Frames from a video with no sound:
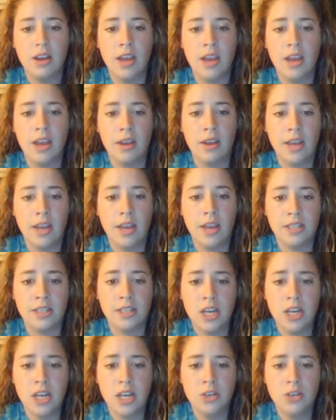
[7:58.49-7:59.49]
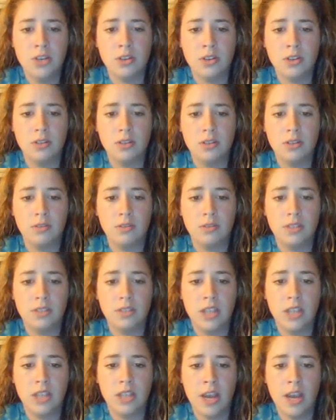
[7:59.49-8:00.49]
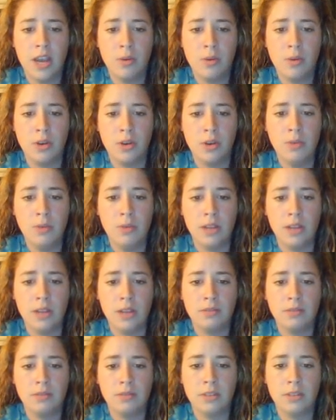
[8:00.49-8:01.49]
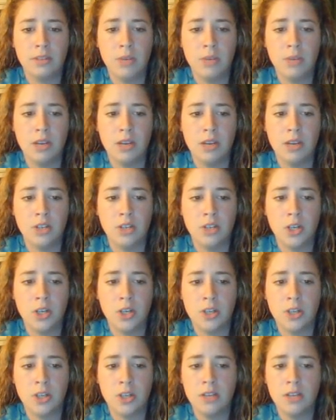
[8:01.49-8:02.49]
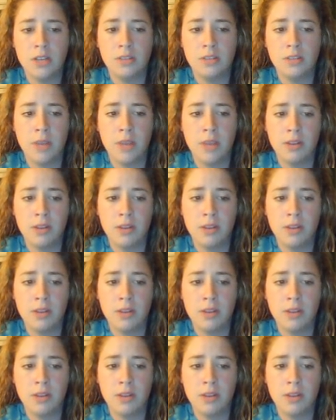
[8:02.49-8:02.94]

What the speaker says: as teachers, see how we're doing so we can judge ourselves to make